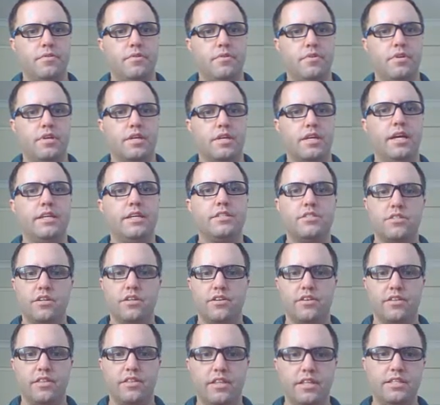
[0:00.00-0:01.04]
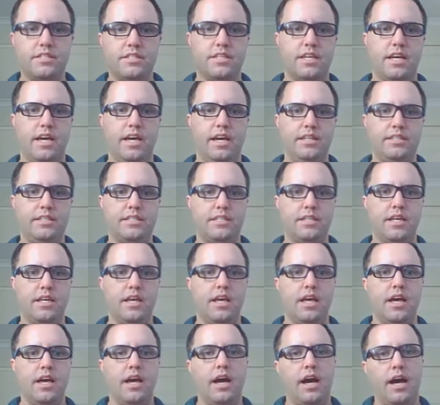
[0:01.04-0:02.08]
Okay, so in this case,
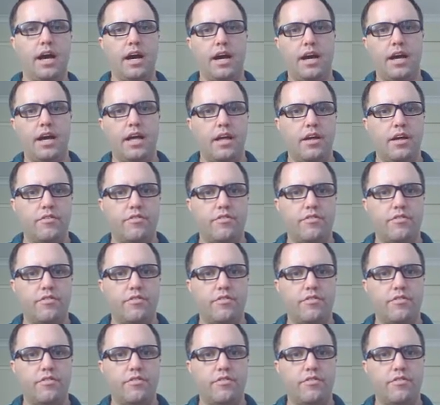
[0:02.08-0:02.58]
uh,